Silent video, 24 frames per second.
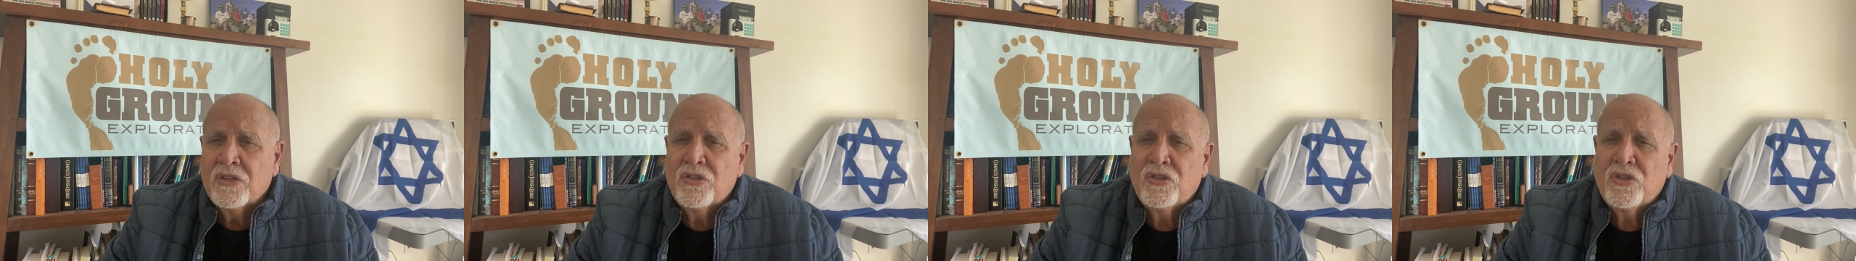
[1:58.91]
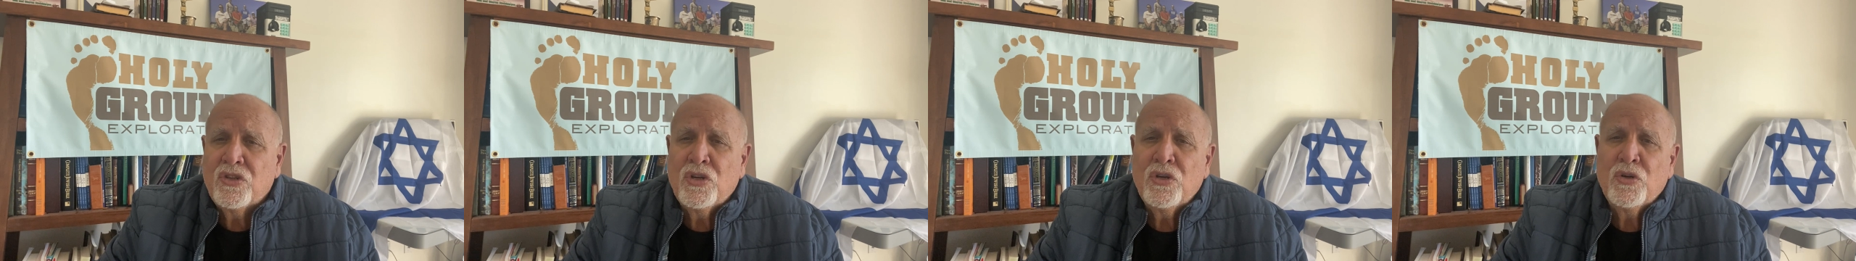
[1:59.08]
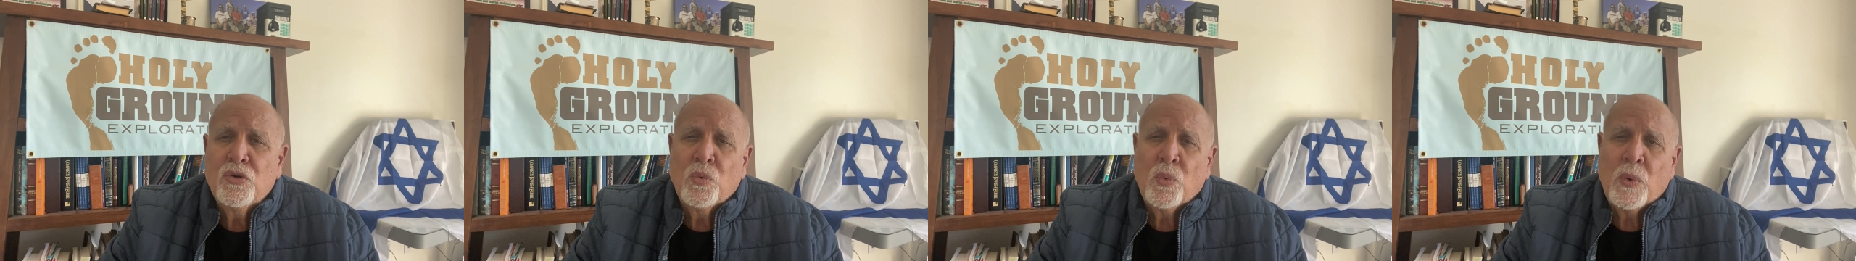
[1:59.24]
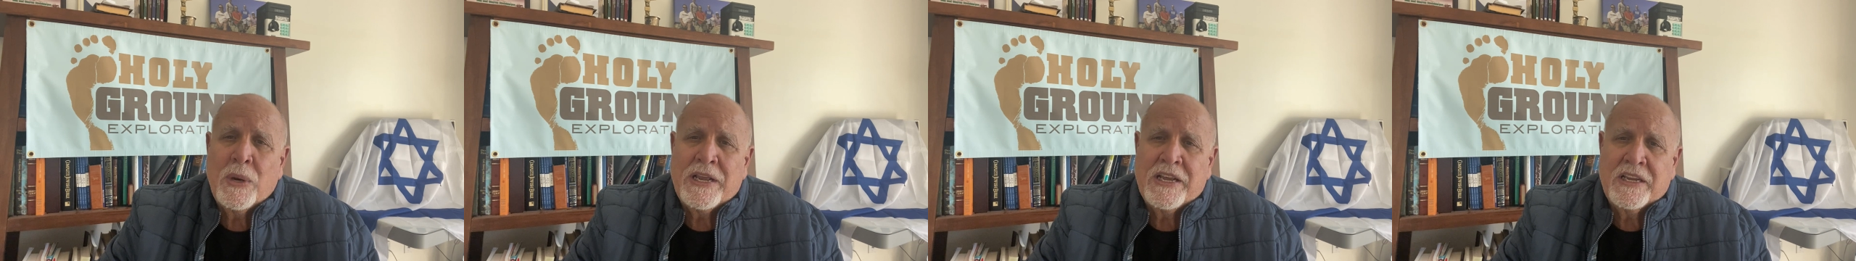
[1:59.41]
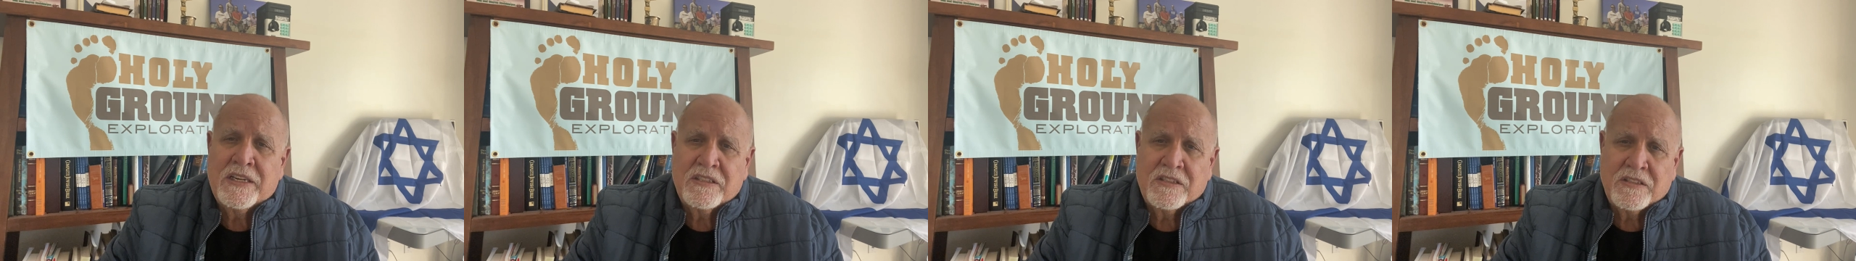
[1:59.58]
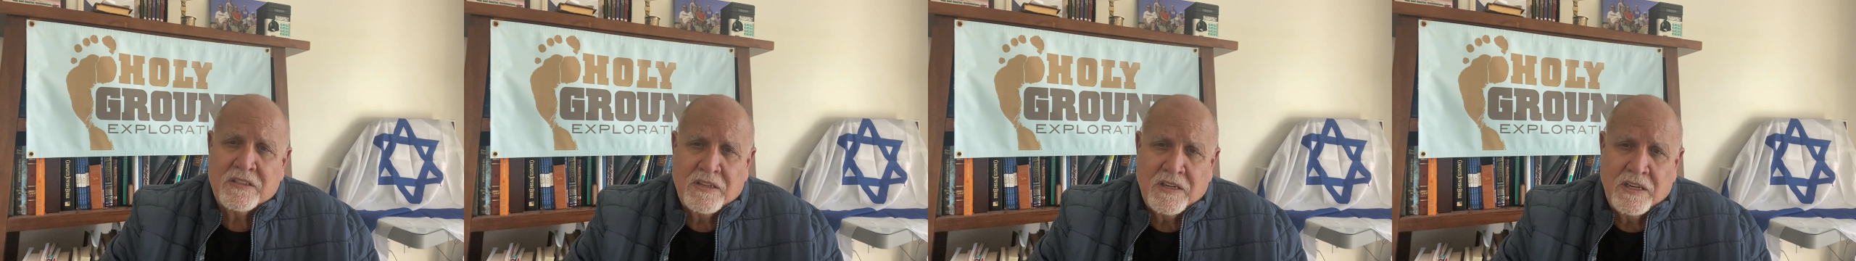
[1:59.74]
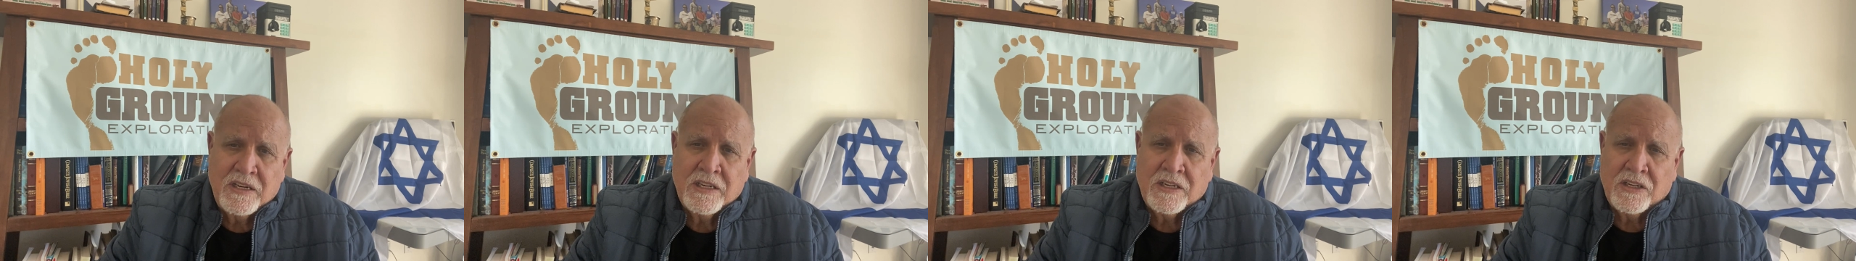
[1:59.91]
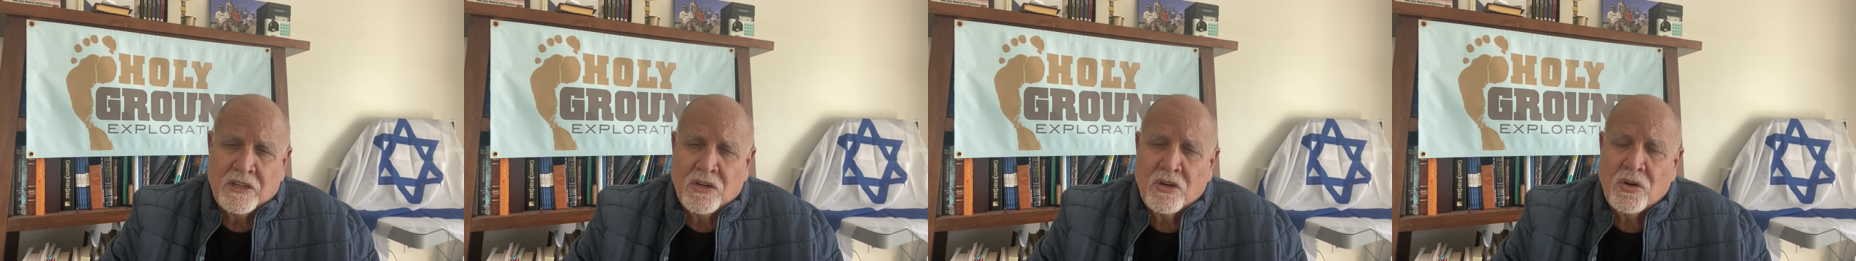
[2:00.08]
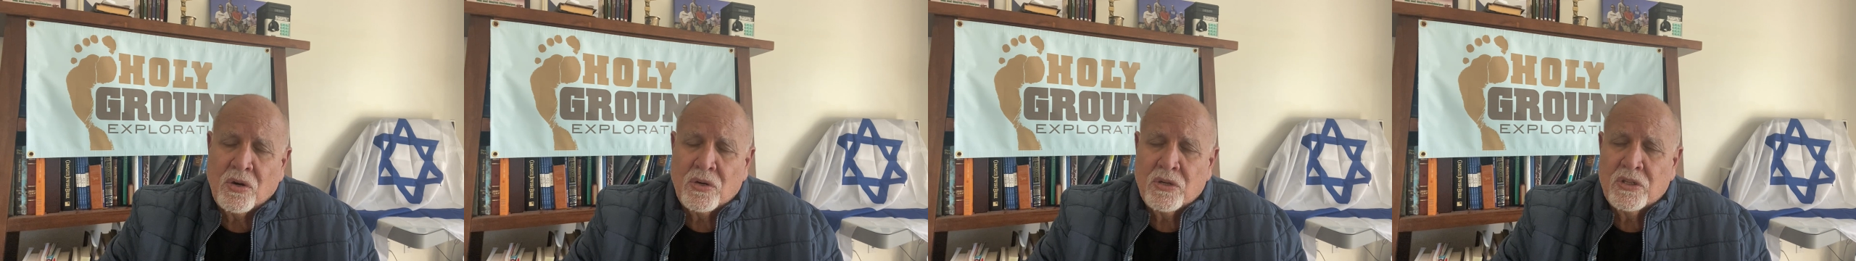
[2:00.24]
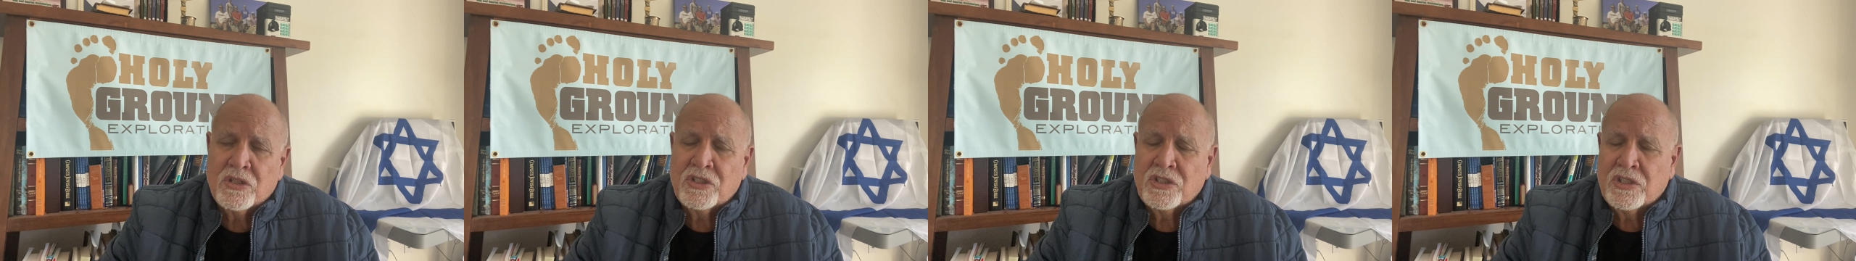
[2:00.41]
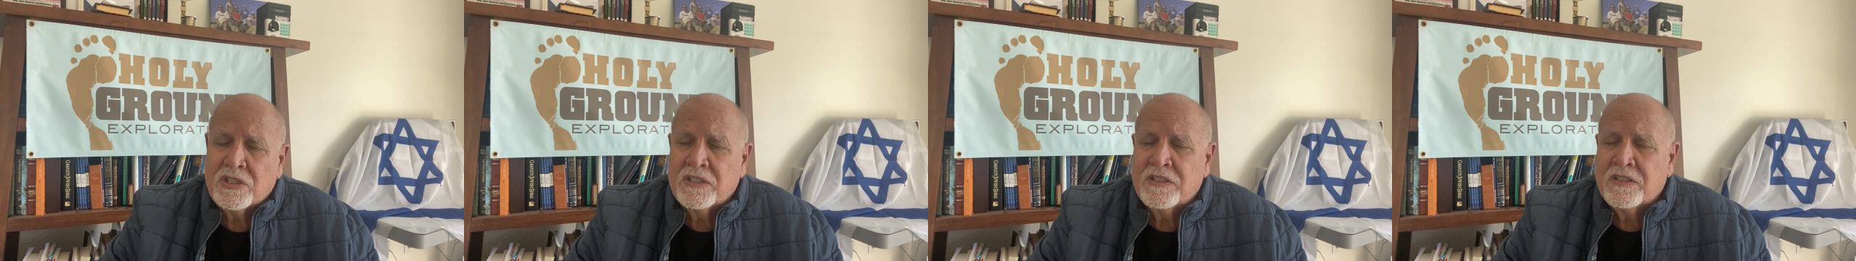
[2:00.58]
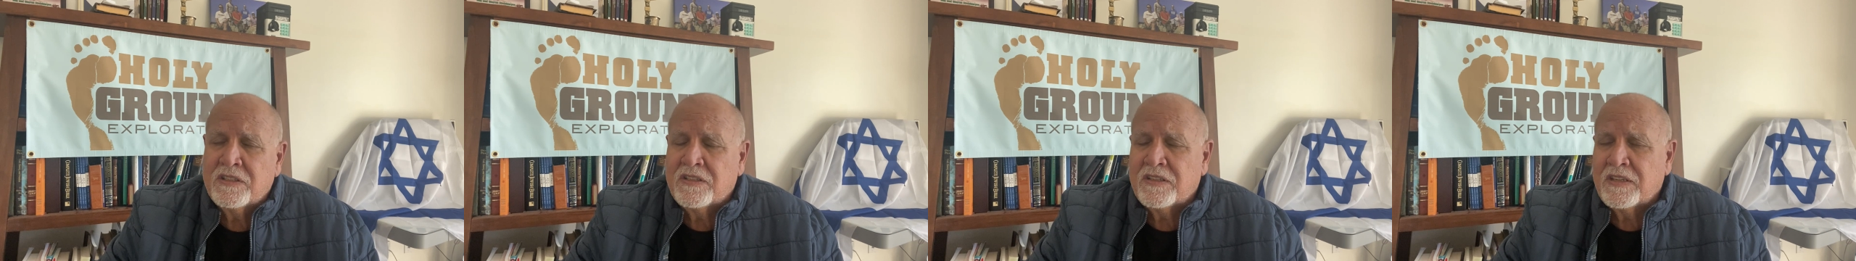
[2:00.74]
two weeks
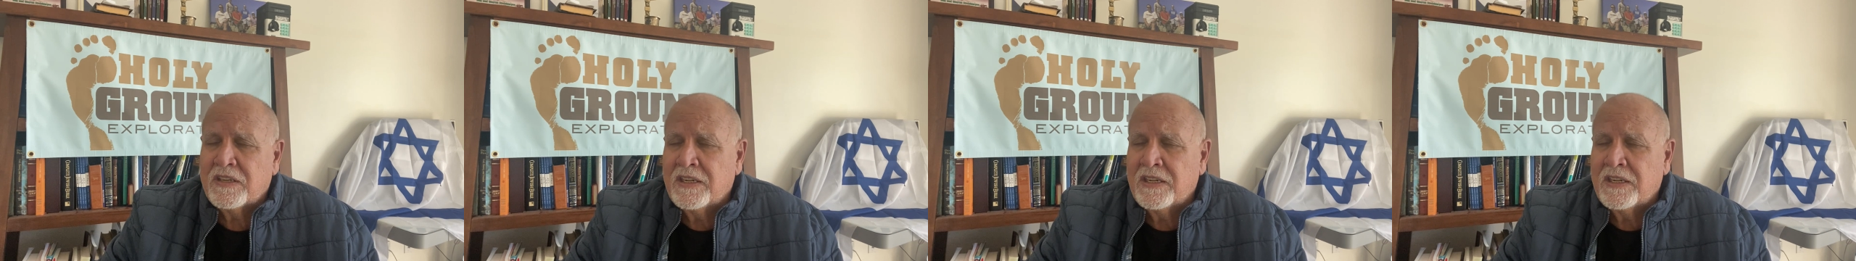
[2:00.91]
incursions